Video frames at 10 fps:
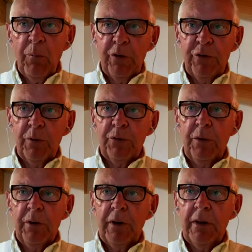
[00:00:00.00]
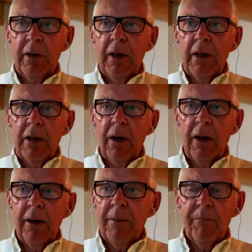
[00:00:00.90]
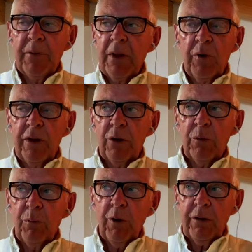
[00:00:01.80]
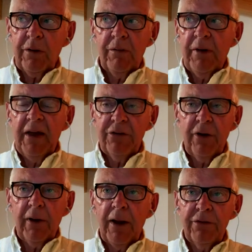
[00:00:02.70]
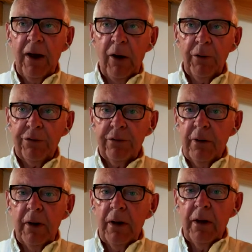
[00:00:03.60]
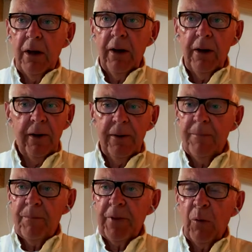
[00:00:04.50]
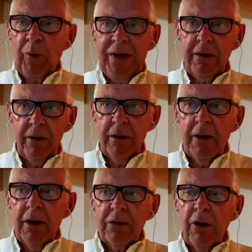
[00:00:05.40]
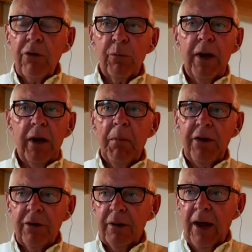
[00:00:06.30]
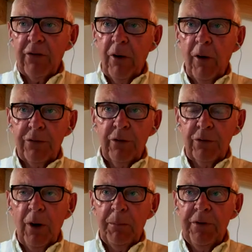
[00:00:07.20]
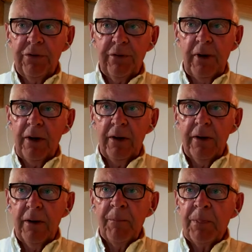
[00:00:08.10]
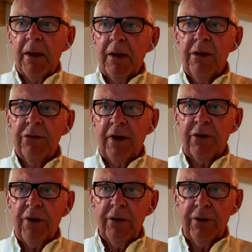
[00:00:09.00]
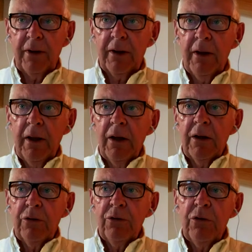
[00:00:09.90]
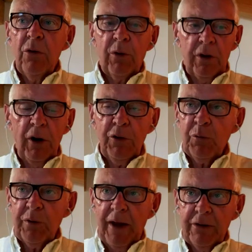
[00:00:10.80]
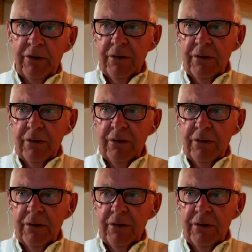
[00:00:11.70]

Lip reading: what you are doing. whether you work 80 or 90 hours a week, doesn't really matter as long as the job is exciting. You cannot do that,